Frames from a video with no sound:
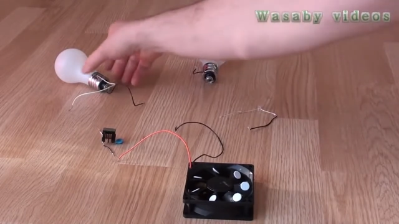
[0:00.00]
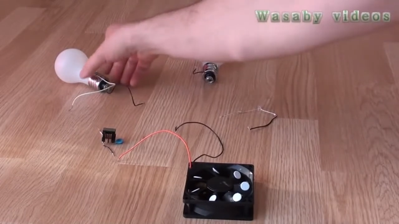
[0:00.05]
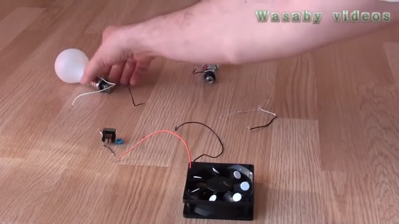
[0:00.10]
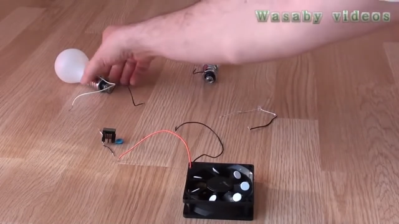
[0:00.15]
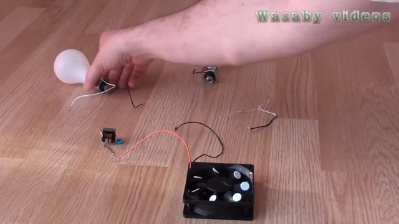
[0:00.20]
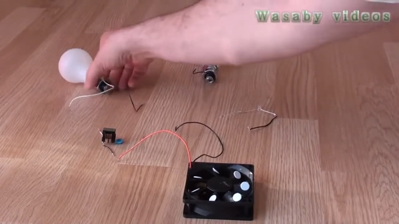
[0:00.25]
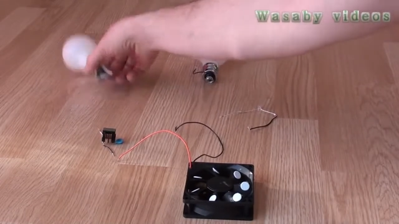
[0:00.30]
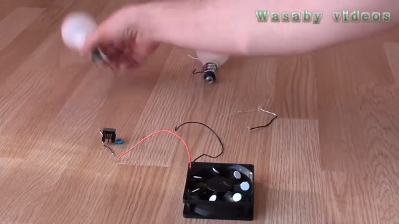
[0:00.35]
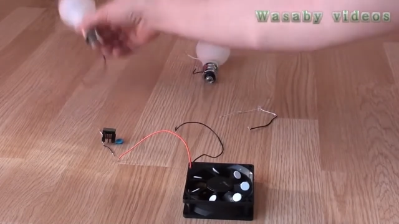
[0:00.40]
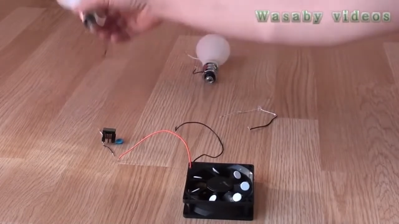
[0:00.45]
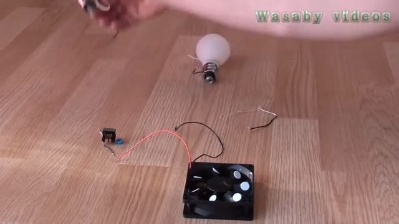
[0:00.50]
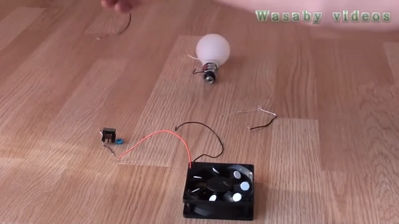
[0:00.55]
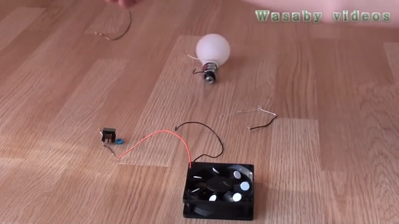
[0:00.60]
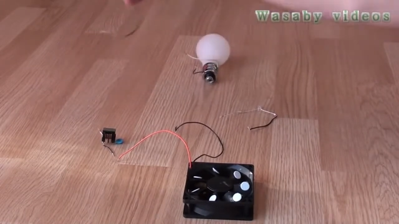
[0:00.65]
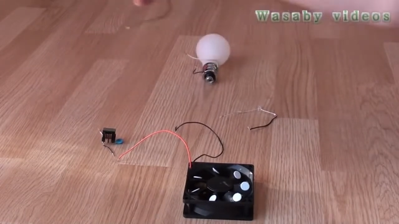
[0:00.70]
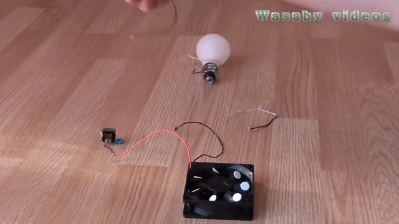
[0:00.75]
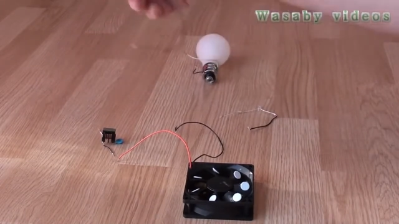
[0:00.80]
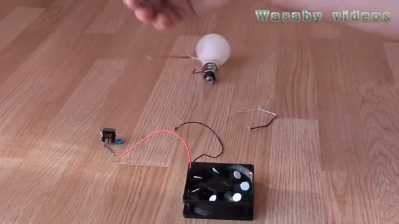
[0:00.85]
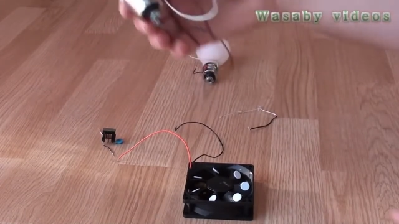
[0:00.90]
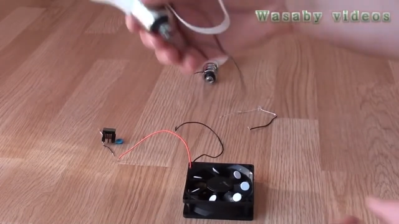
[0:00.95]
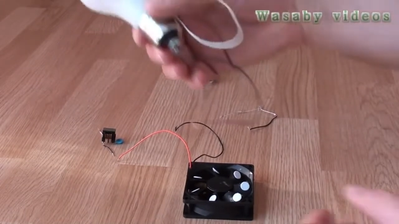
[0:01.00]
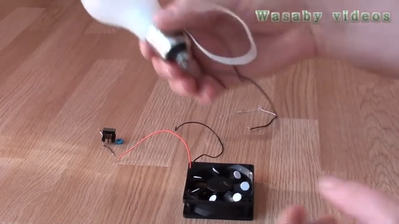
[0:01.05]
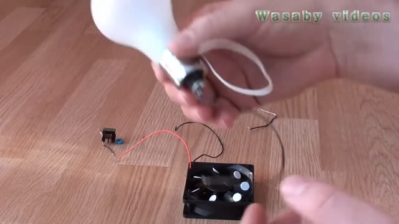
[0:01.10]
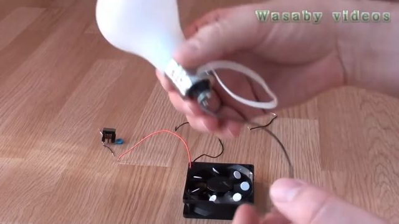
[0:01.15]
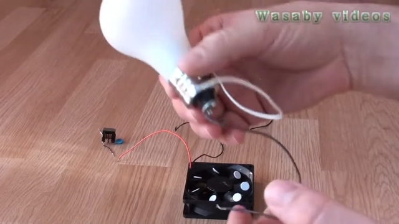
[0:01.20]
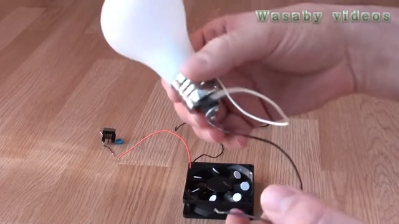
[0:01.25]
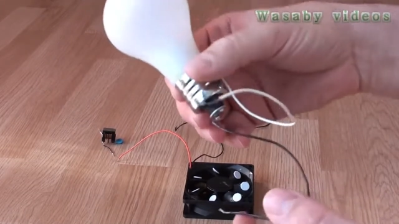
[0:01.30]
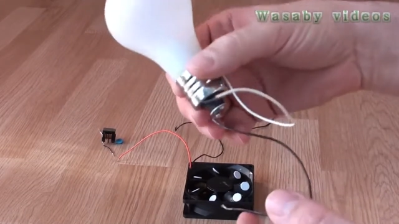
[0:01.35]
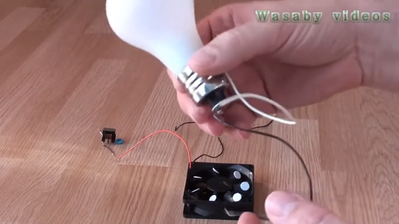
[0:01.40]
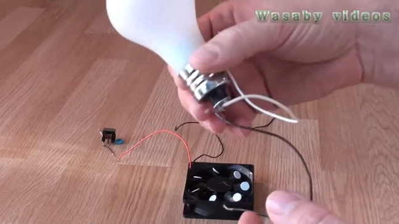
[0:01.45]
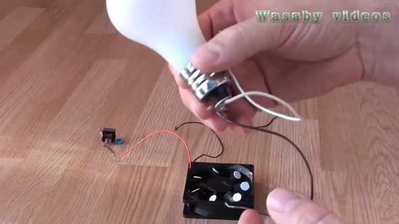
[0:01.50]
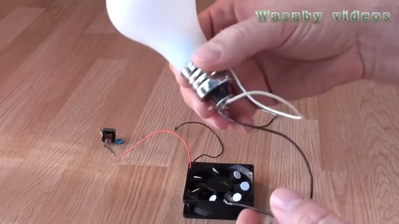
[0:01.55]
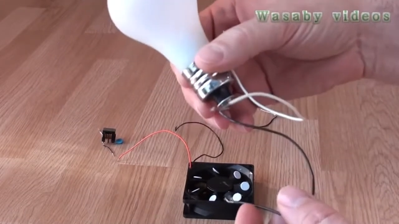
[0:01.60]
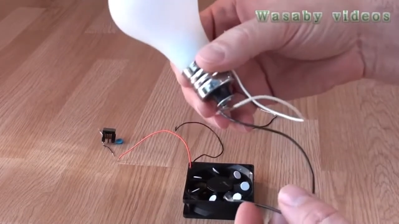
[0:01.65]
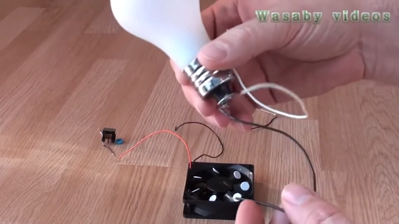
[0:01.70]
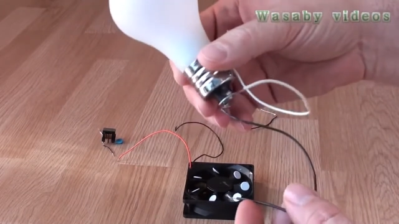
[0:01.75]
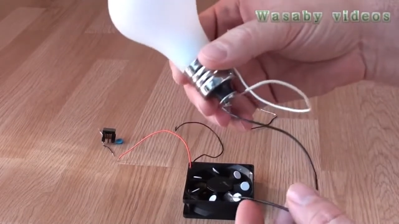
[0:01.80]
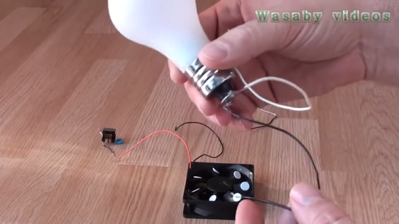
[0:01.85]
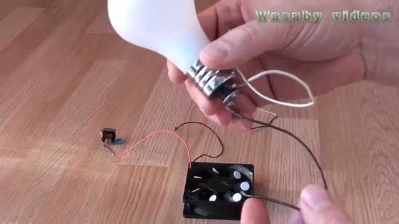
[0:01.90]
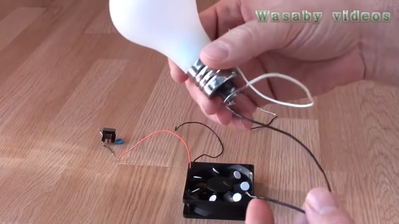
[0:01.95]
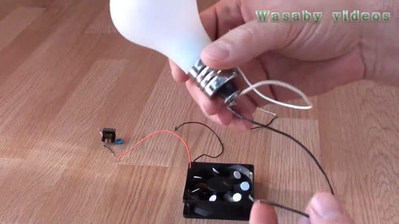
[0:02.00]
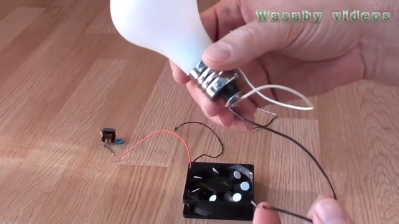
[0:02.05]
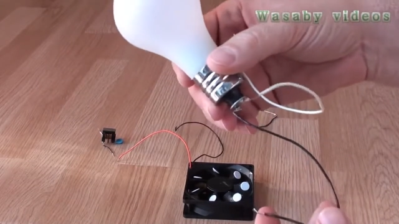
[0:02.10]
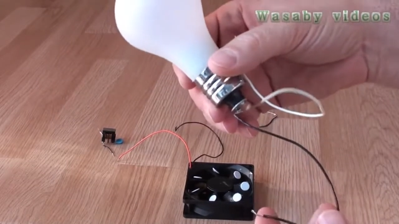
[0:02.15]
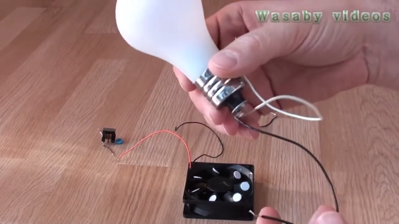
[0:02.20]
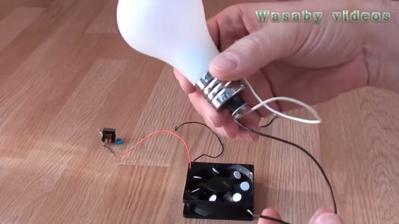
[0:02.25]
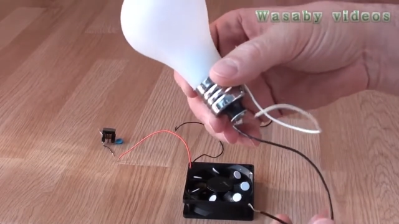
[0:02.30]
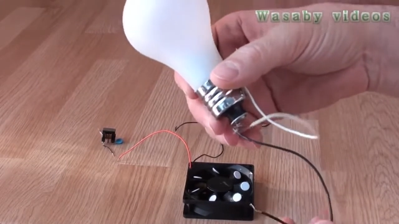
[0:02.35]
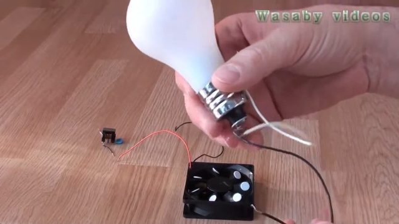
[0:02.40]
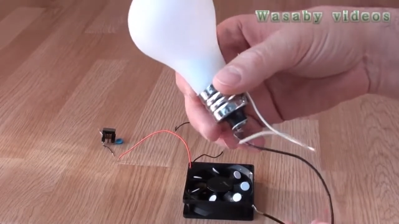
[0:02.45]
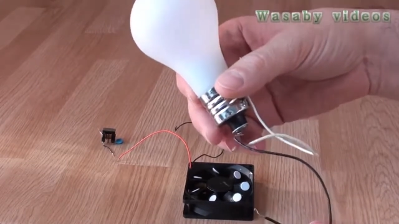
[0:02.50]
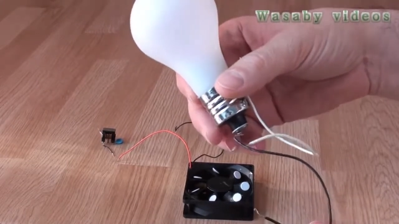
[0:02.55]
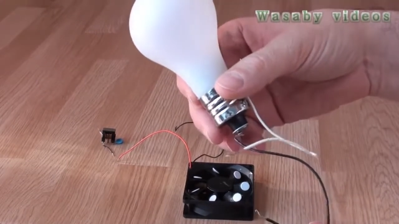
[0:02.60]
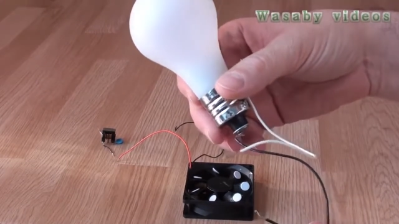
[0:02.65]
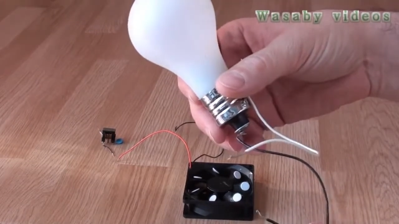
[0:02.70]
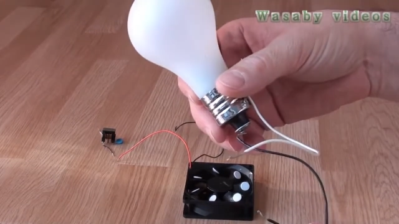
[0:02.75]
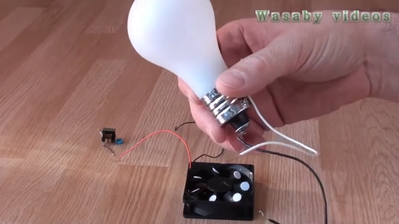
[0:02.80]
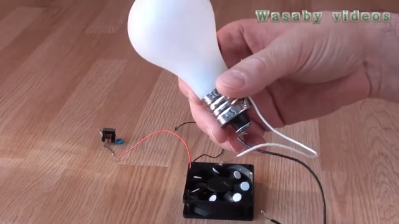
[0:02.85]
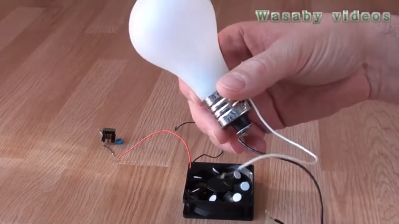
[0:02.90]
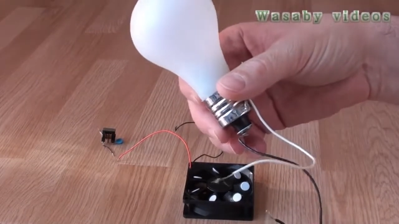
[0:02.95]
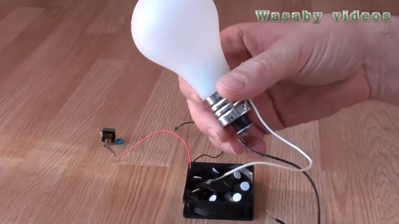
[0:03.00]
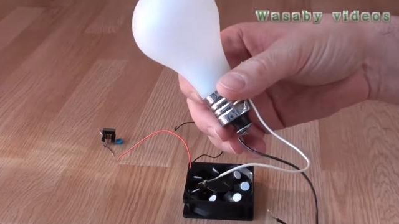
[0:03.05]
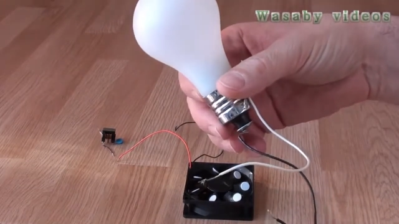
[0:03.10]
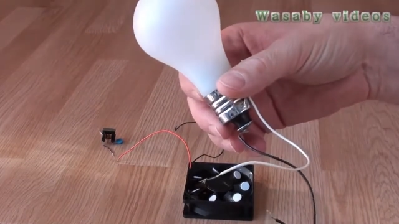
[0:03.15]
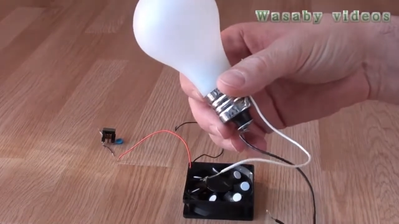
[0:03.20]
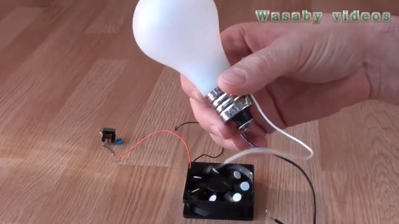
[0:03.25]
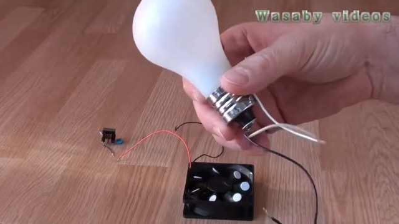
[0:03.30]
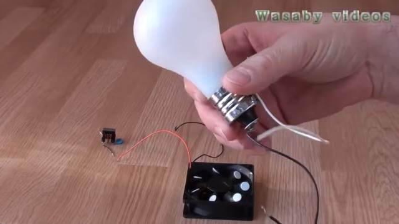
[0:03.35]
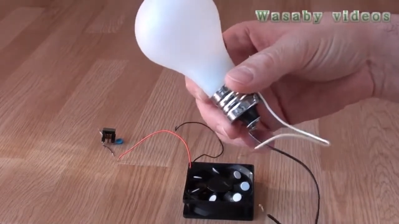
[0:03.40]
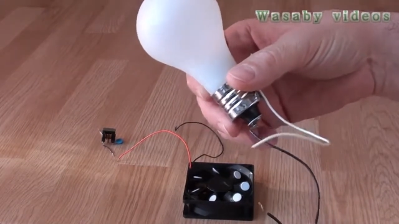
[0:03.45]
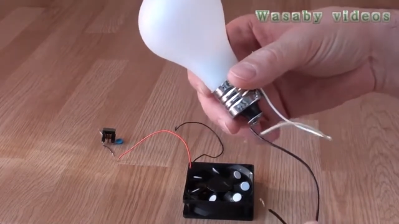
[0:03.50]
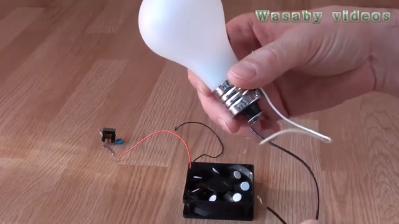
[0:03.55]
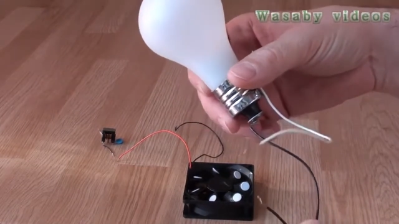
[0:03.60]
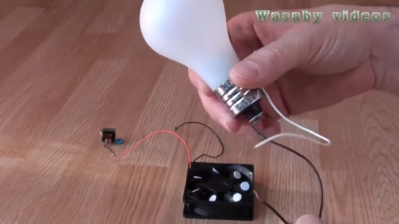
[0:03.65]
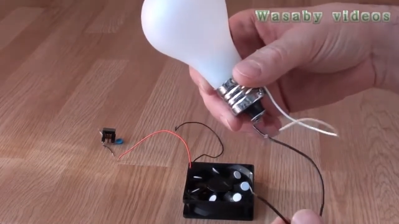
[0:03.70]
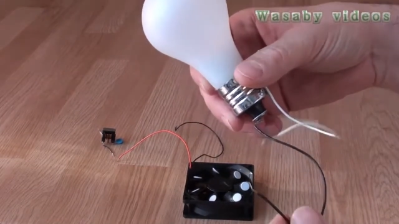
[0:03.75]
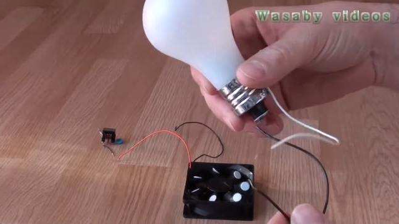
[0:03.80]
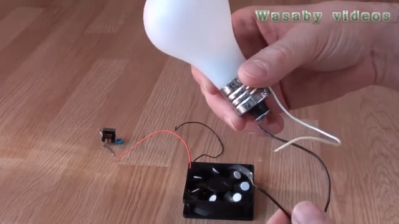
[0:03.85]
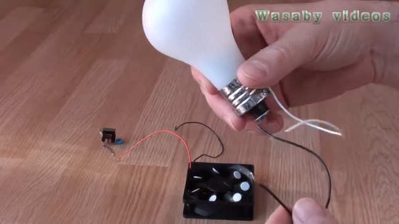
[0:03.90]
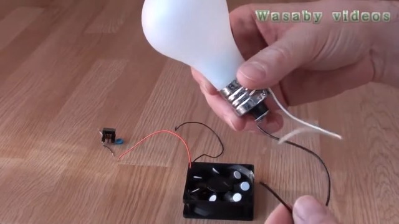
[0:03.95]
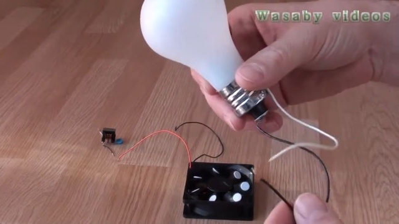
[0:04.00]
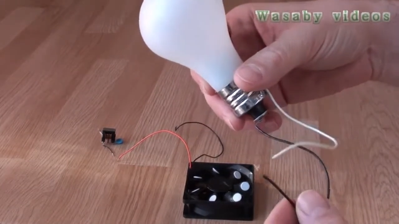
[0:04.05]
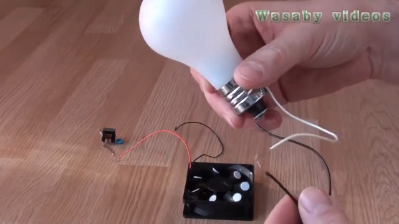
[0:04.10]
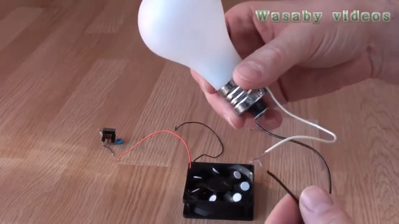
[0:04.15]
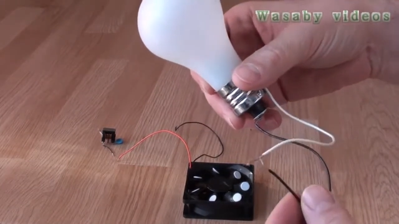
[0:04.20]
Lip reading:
[unreadable: no face in view]